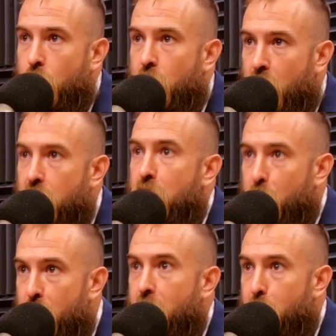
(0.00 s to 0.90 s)
a little
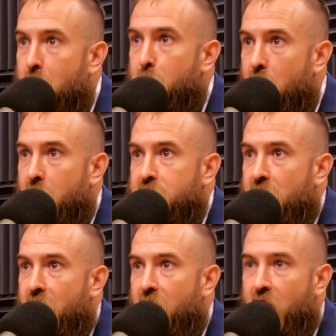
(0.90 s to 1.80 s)
bit about
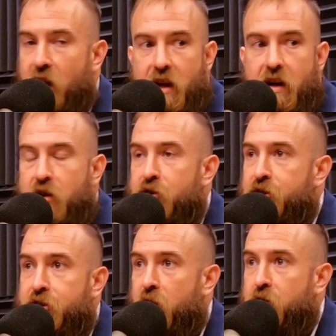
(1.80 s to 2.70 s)
blockchain. And then you
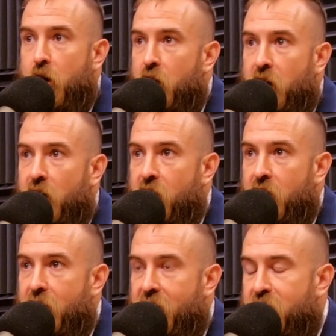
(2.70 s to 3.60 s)
just start talking,
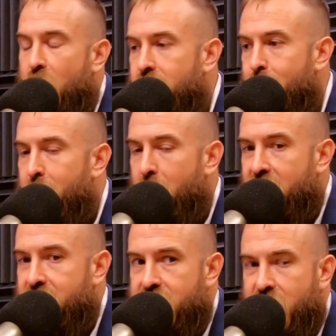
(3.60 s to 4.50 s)
and like he talks about
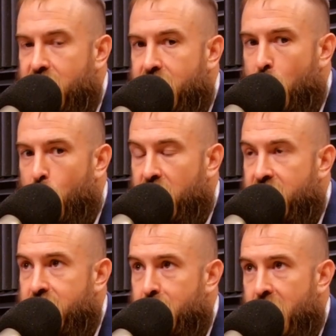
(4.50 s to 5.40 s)
blockchain as a living
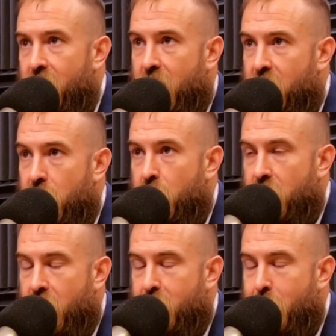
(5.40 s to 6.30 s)
organism, and like
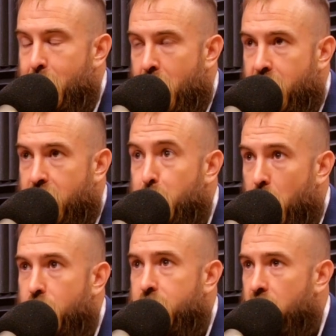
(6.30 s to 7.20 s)
literally like my mind
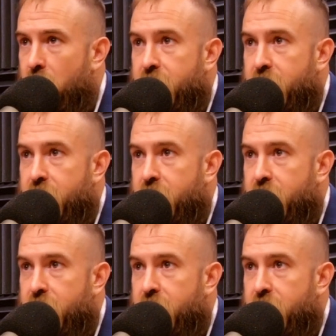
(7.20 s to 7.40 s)
explodes. Damn.